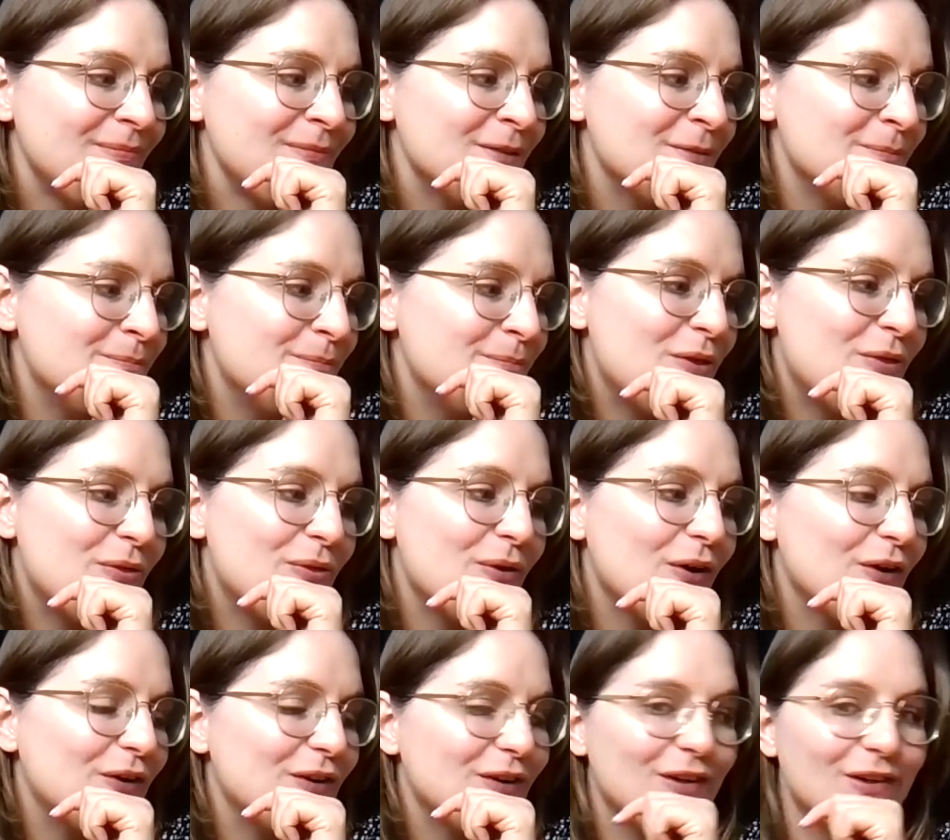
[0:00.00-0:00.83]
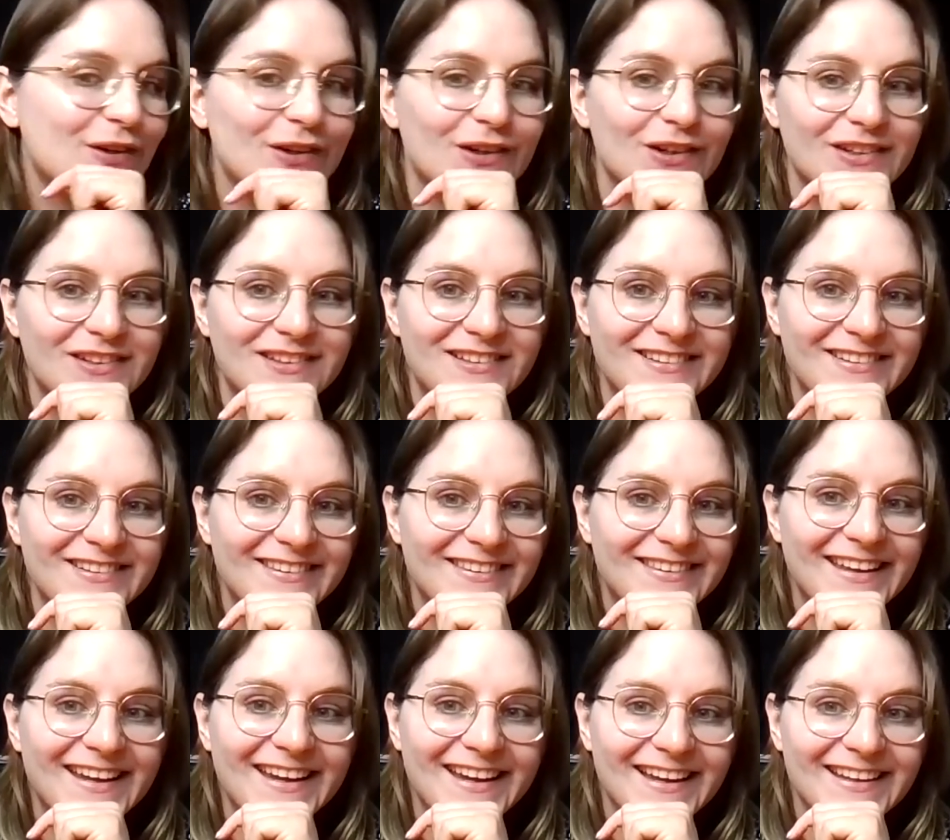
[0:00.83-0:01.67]
methodical
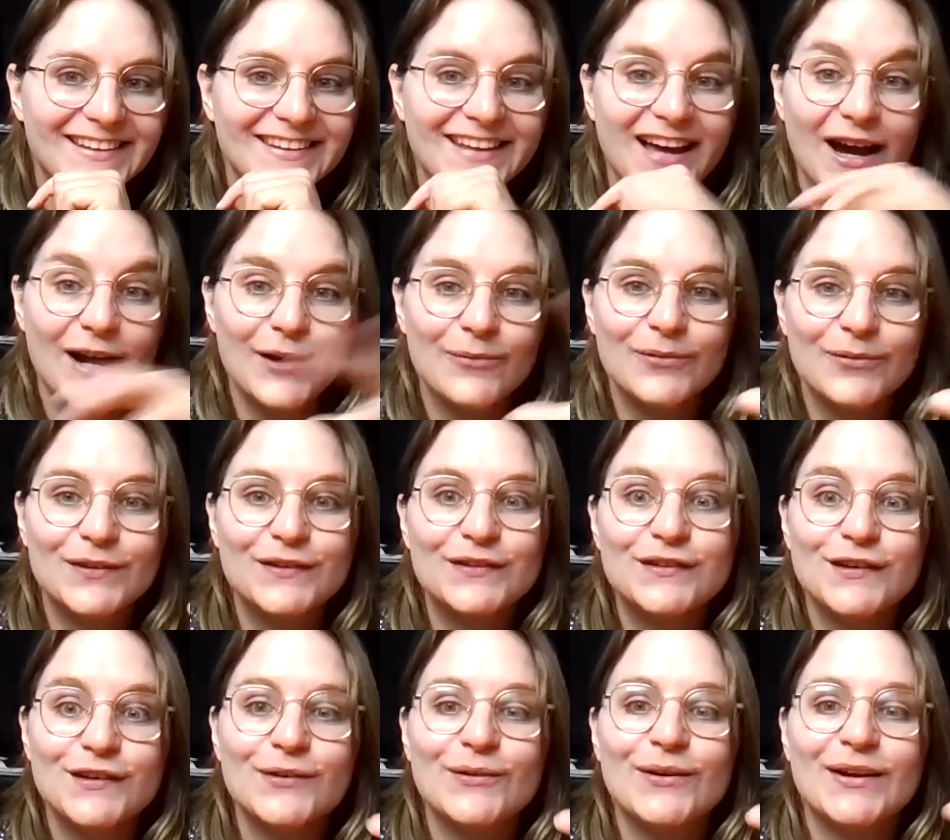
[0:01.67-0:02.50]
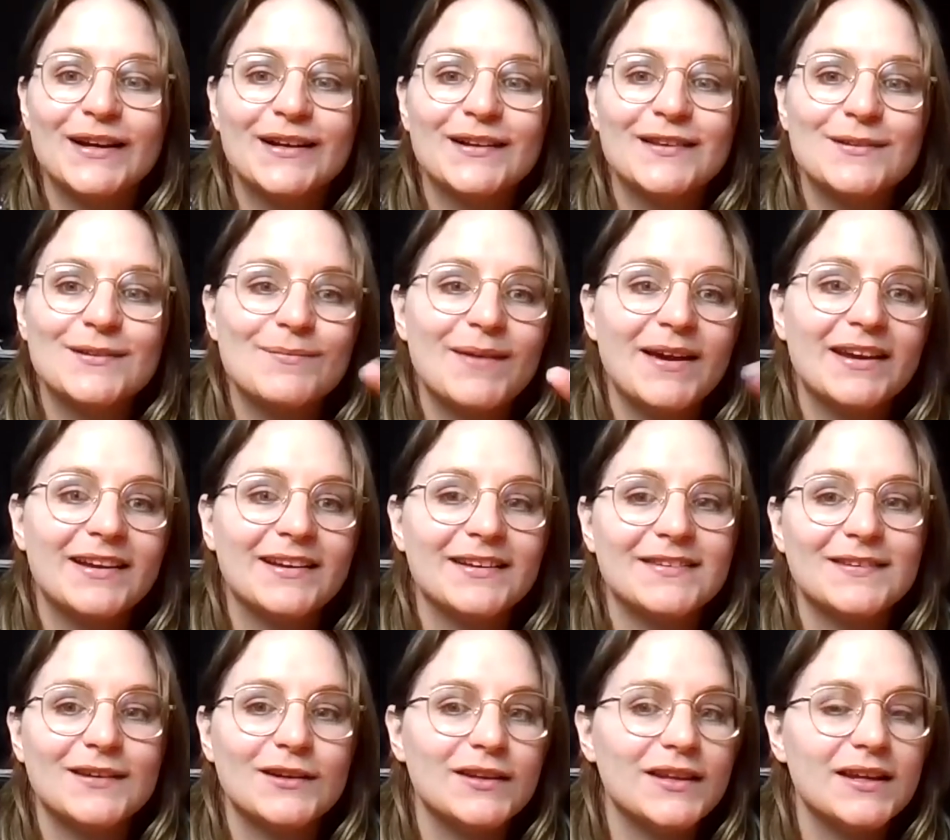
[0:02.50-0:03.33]
thing that I was doing to make it
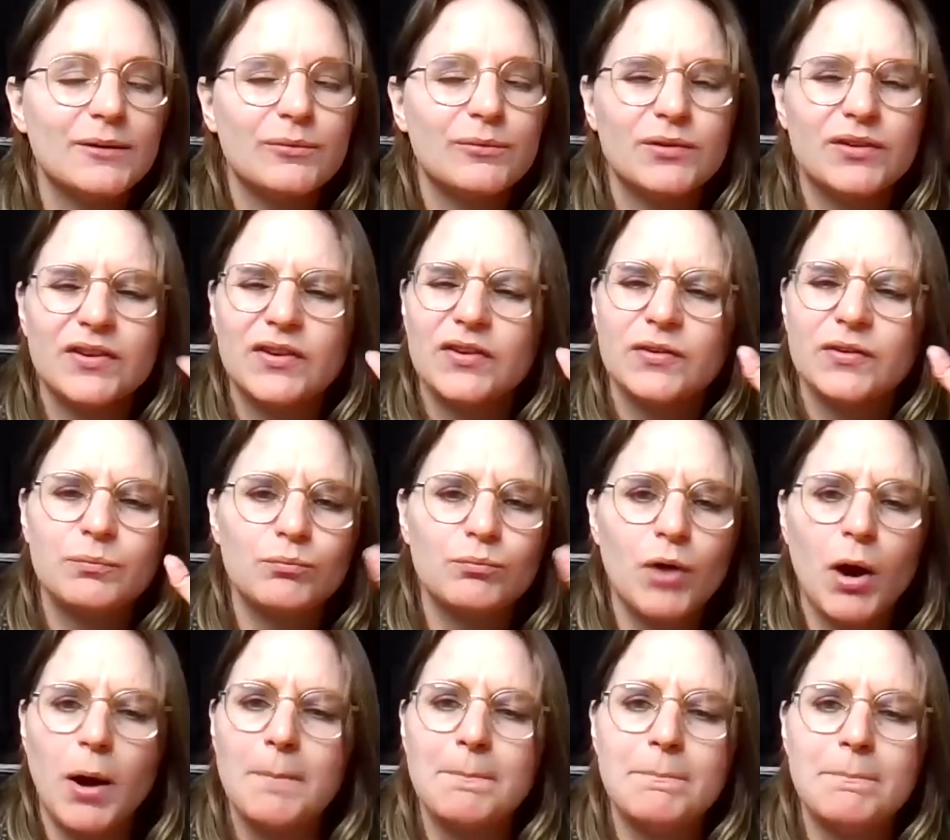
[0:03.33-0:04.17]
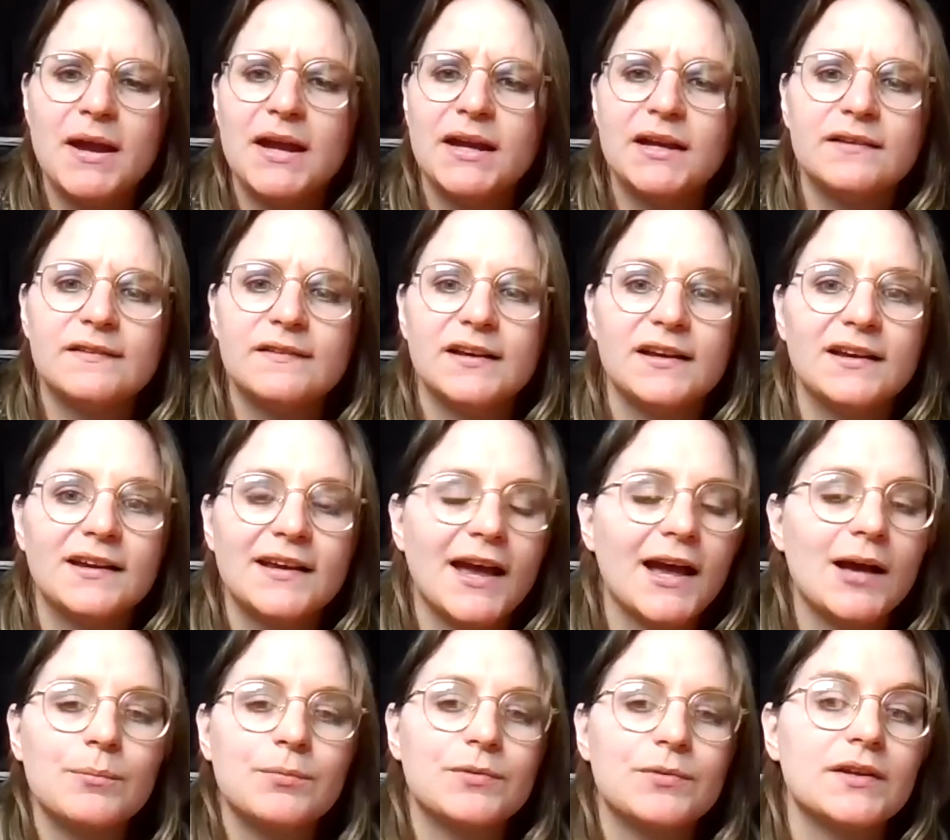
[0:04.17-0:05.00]
so that it was this amazing
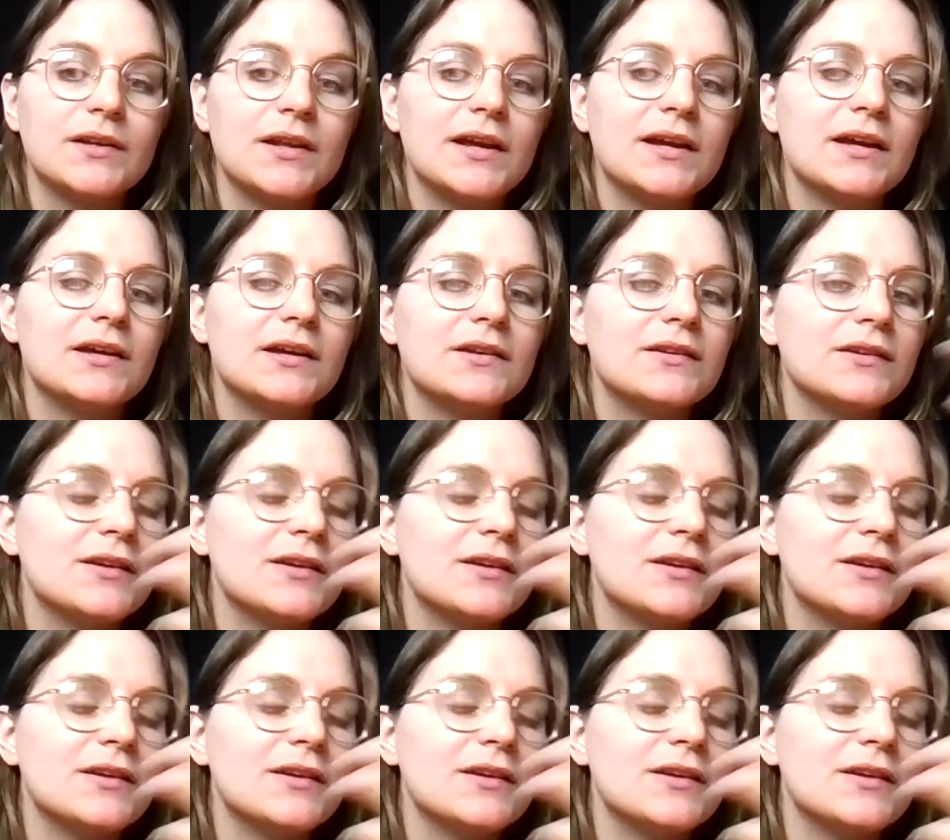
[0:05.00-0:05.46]
encapsulated